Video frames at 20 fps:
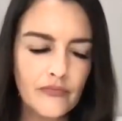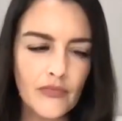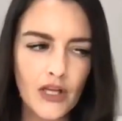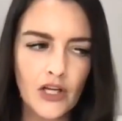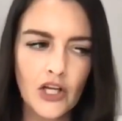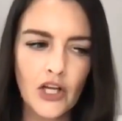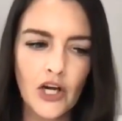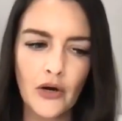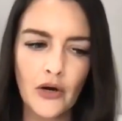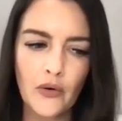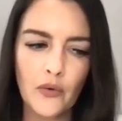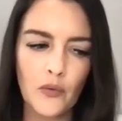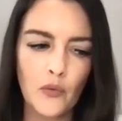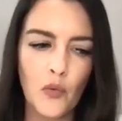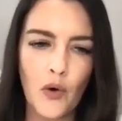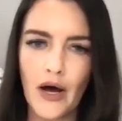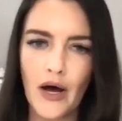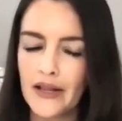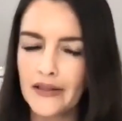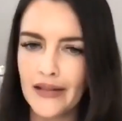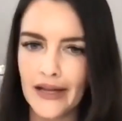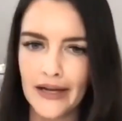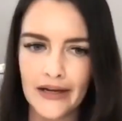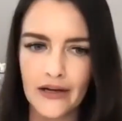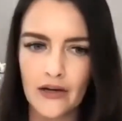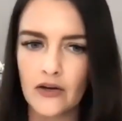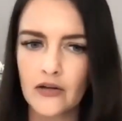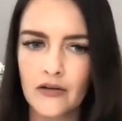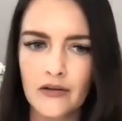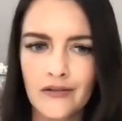What, like,
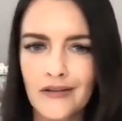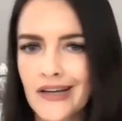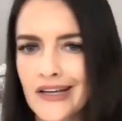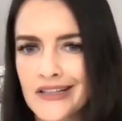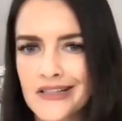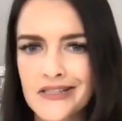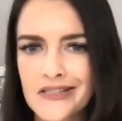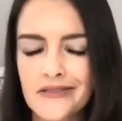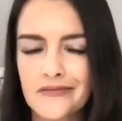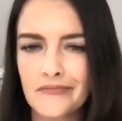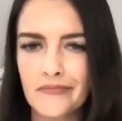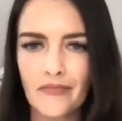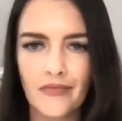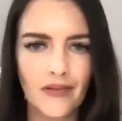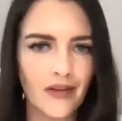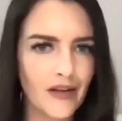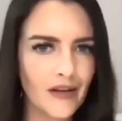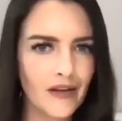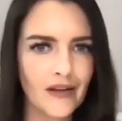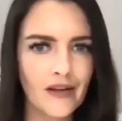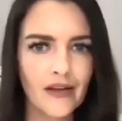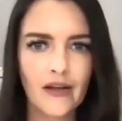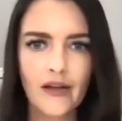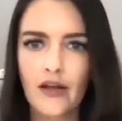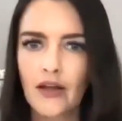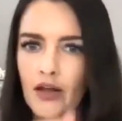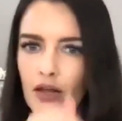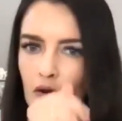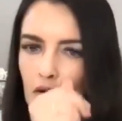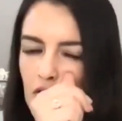it's,
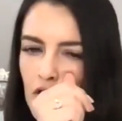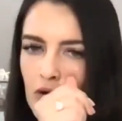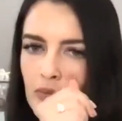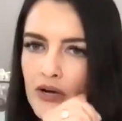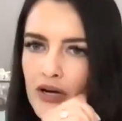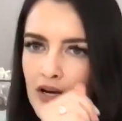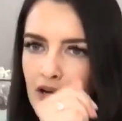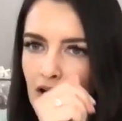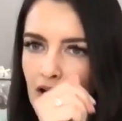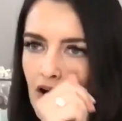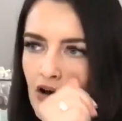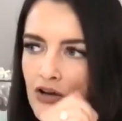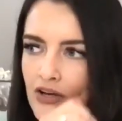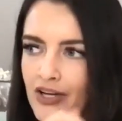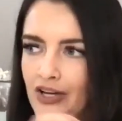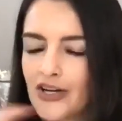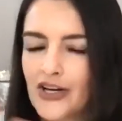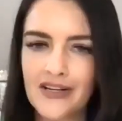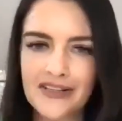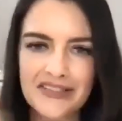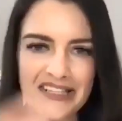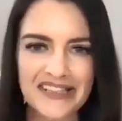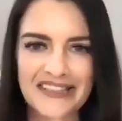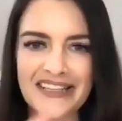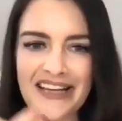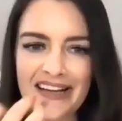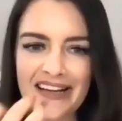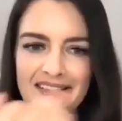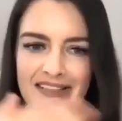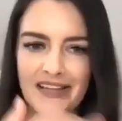you're putting all your
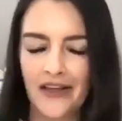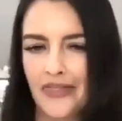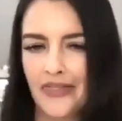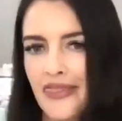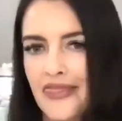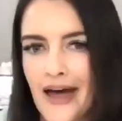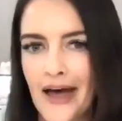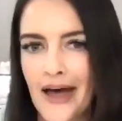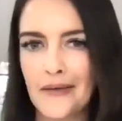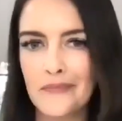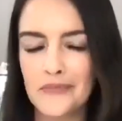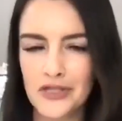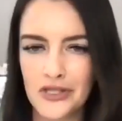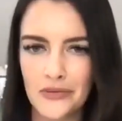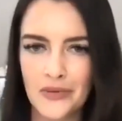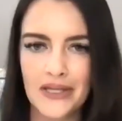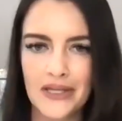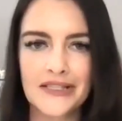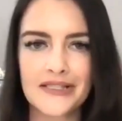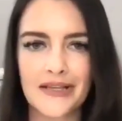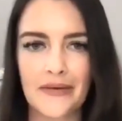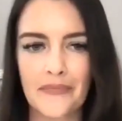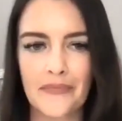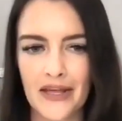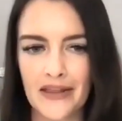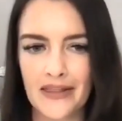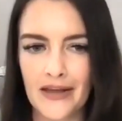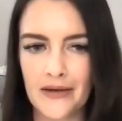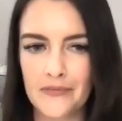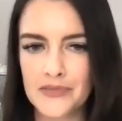success on them doing
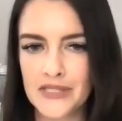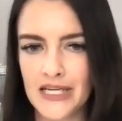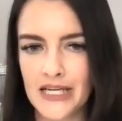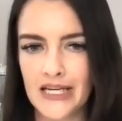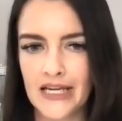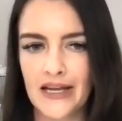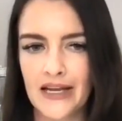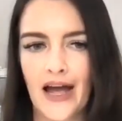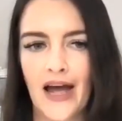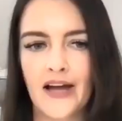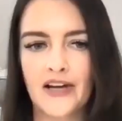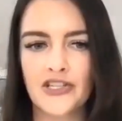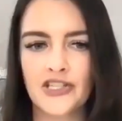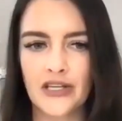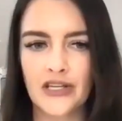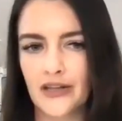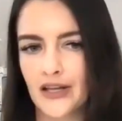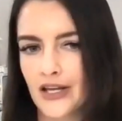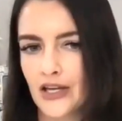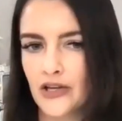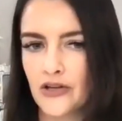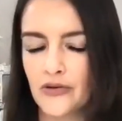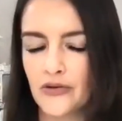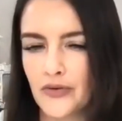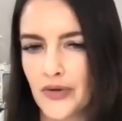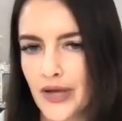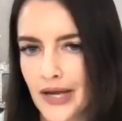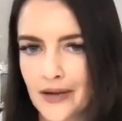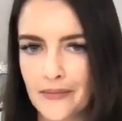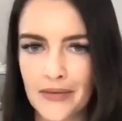something, them taking action. Like you
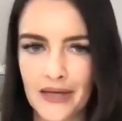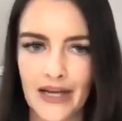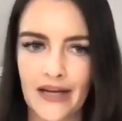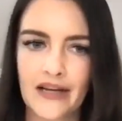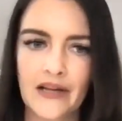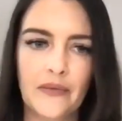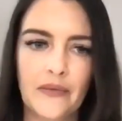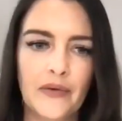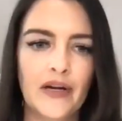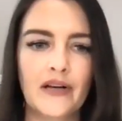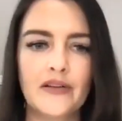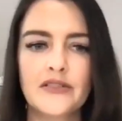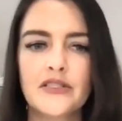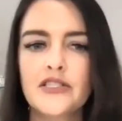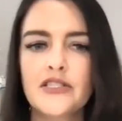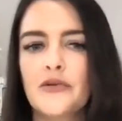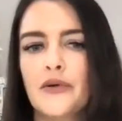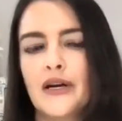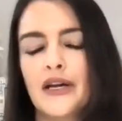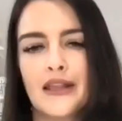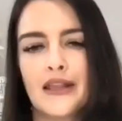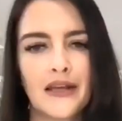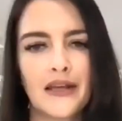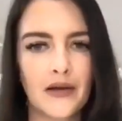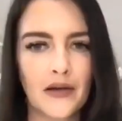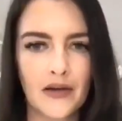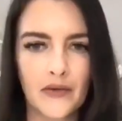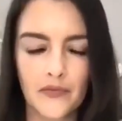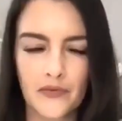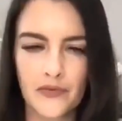can't make anyone else do
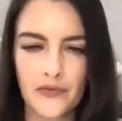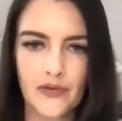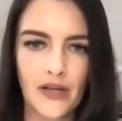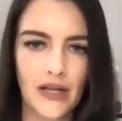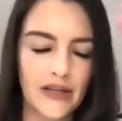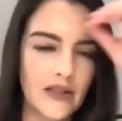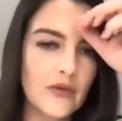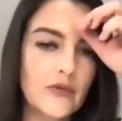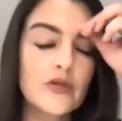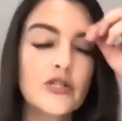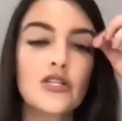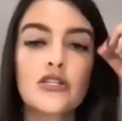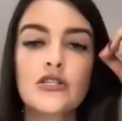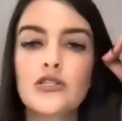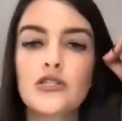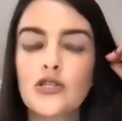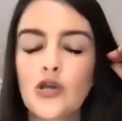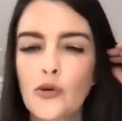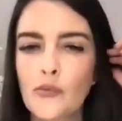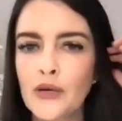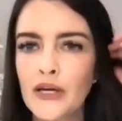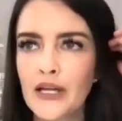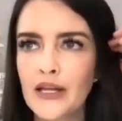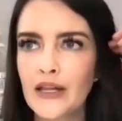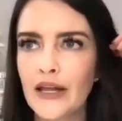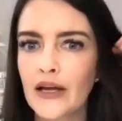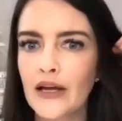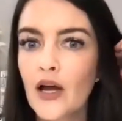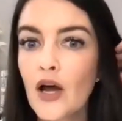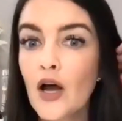anything. Like there were just so many
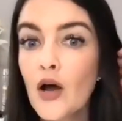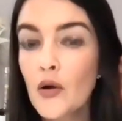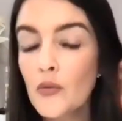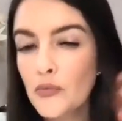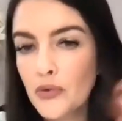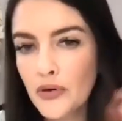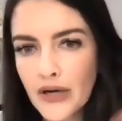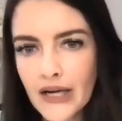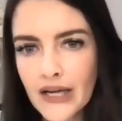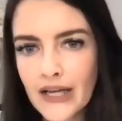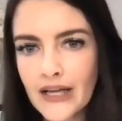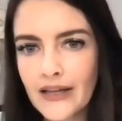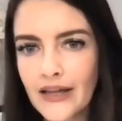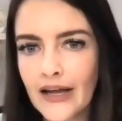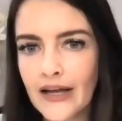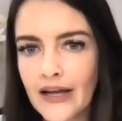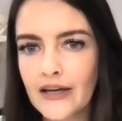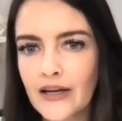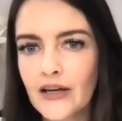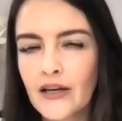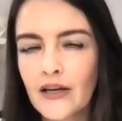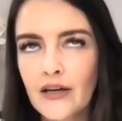like pretty like